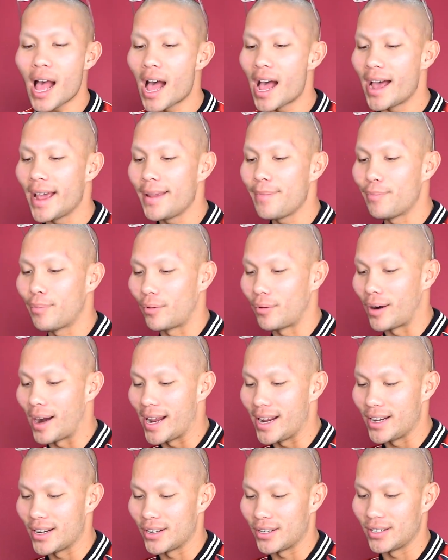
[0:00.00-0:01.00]
Eye
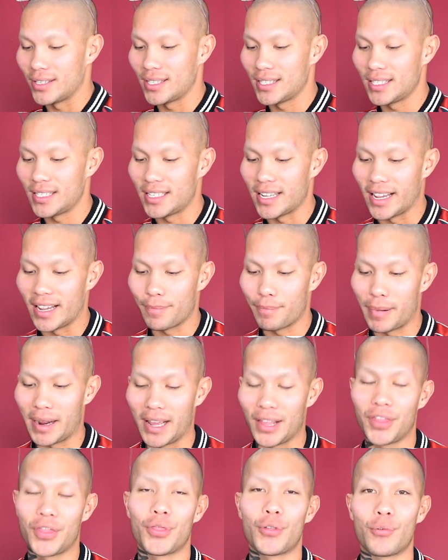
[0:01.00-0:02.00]
Brightener Stick
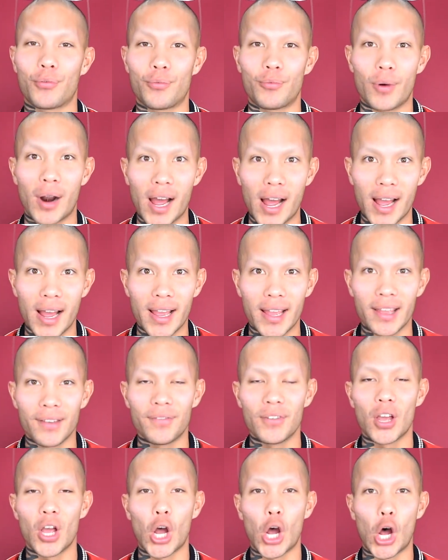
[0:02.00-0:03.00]
by Thrive.
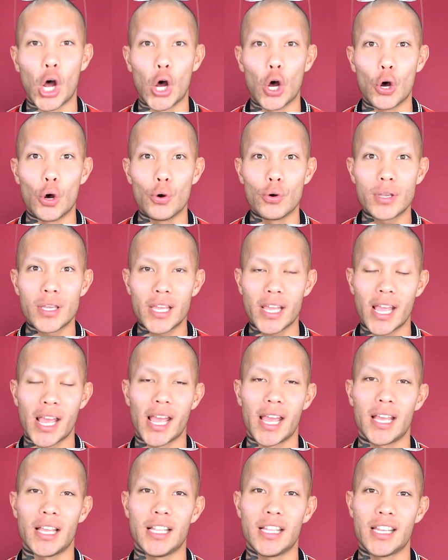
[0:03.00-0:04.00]

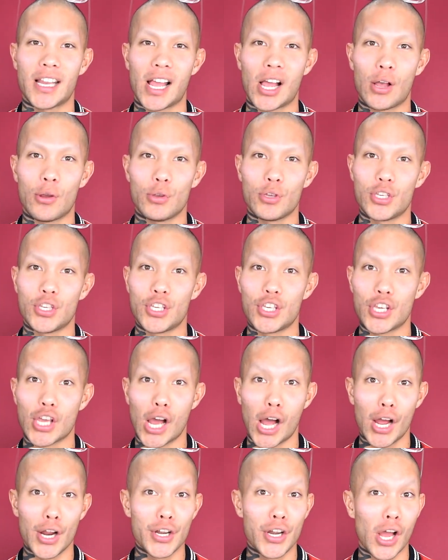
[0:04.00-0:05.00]
Okay, now
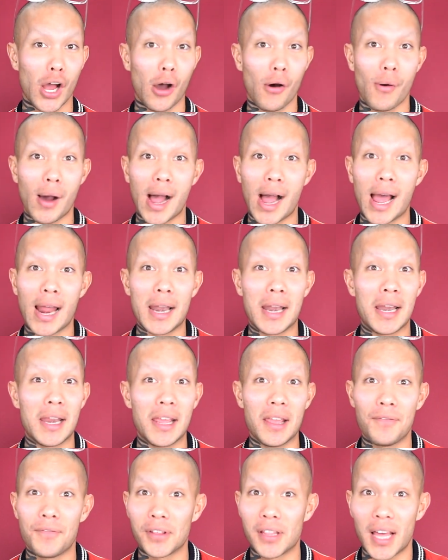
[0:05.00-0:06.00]
y'all know I
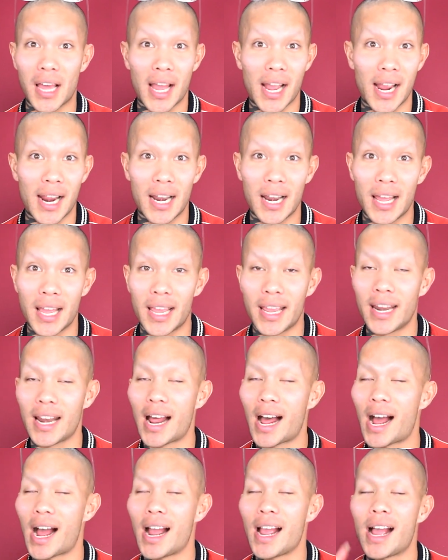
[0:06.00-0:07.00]
live for the highlight.
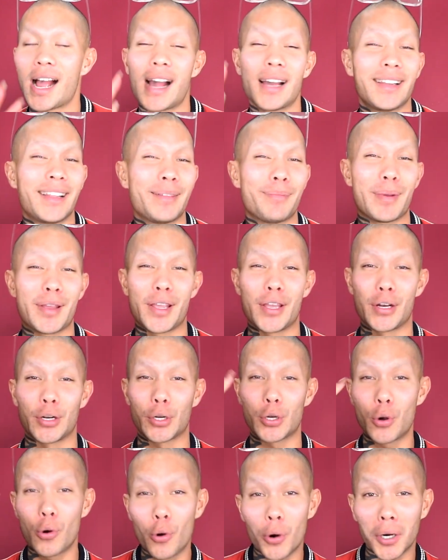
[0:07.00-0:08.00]
I highlight my inner
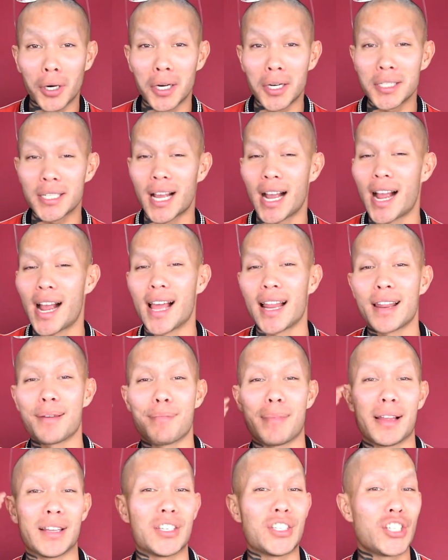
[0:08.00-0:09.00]
corners, I highlight
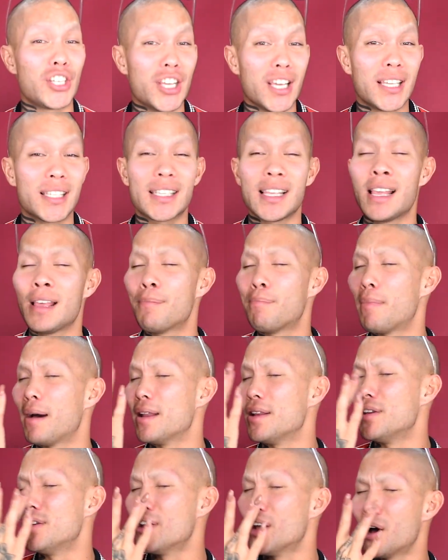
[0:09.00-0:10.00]
my cheeks, my
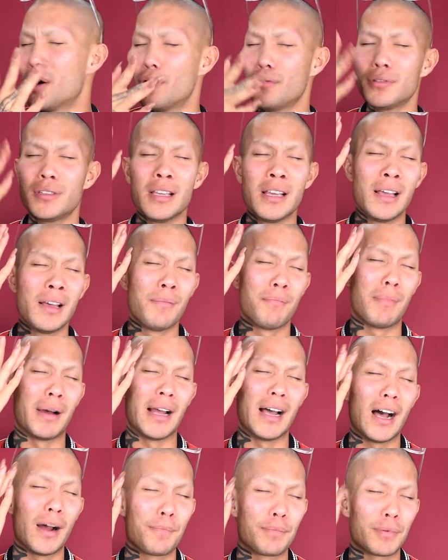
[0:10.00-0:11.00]
nose, my
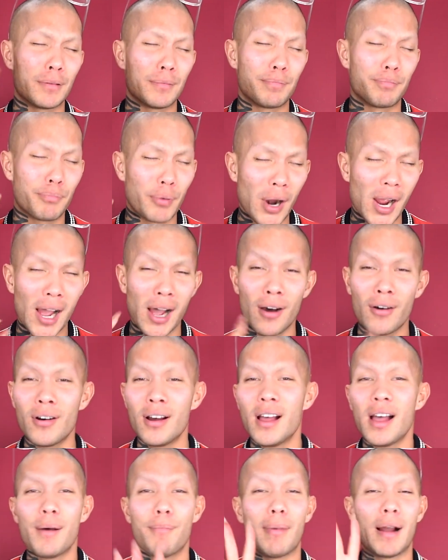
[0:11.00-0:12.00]
upper brow,
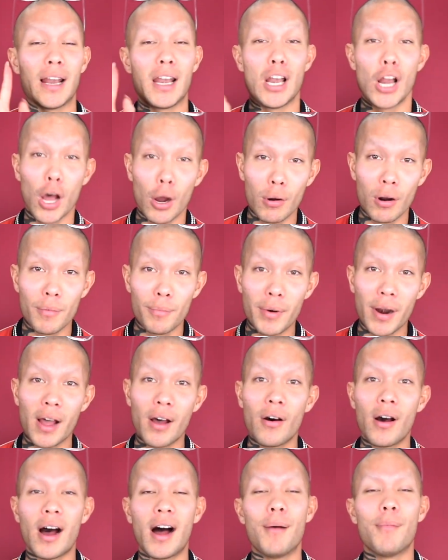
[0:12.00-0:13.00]
my lower
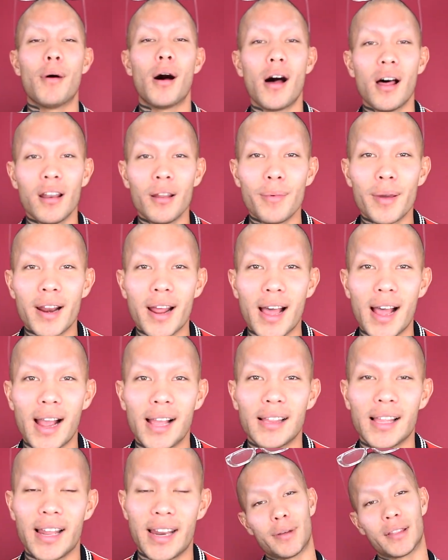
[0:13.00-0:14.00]
brow. I'm all about
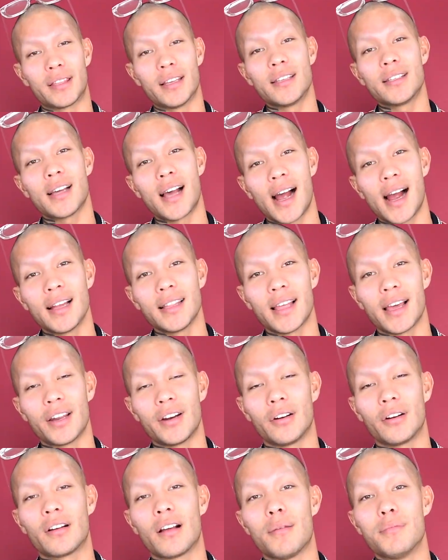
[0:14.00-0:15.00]
highlighting. This
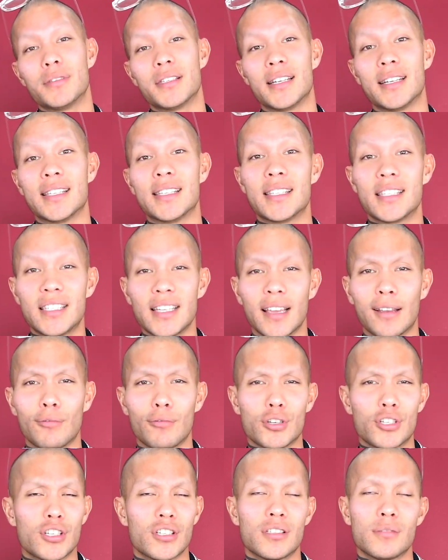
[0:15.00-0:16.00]
highlighter comes in a stick,
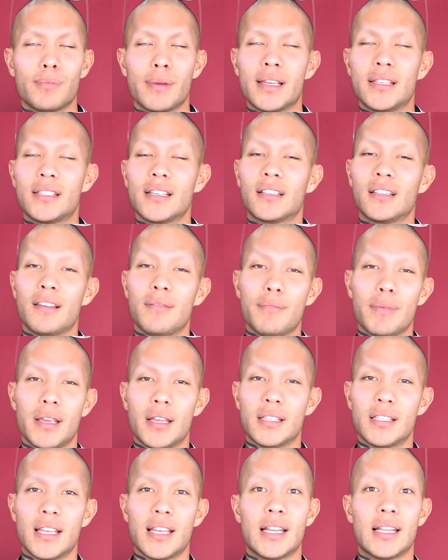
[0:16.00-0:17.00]
which just basically
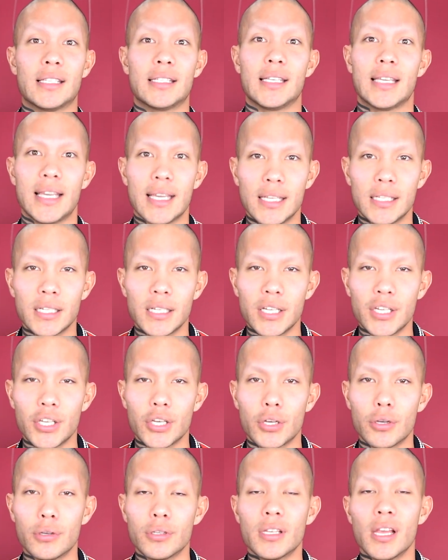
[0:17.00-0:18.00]
means it is easy to
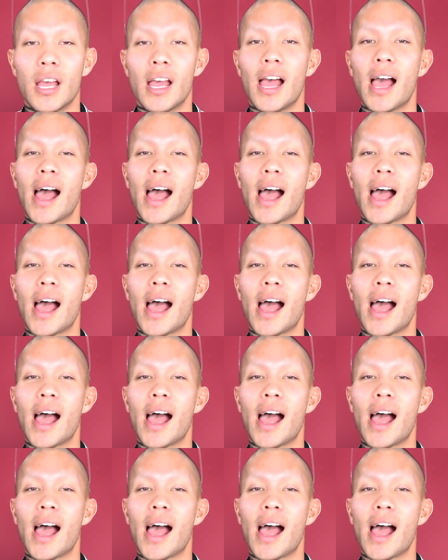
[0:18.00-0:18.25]
use.